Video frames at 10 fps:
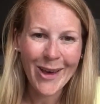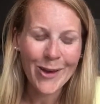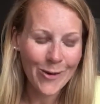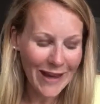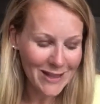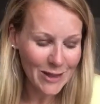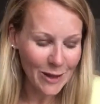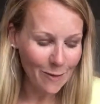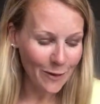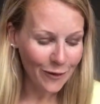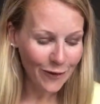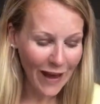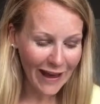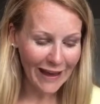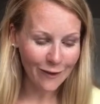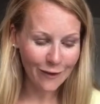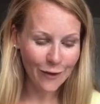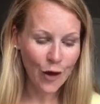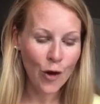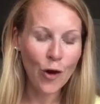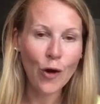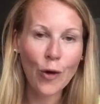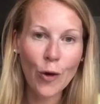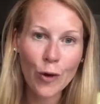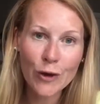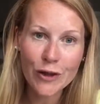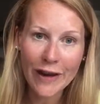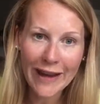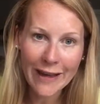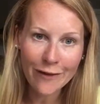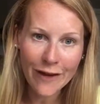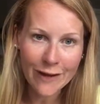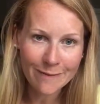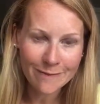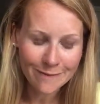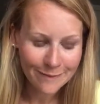Question number 5. Odd or even?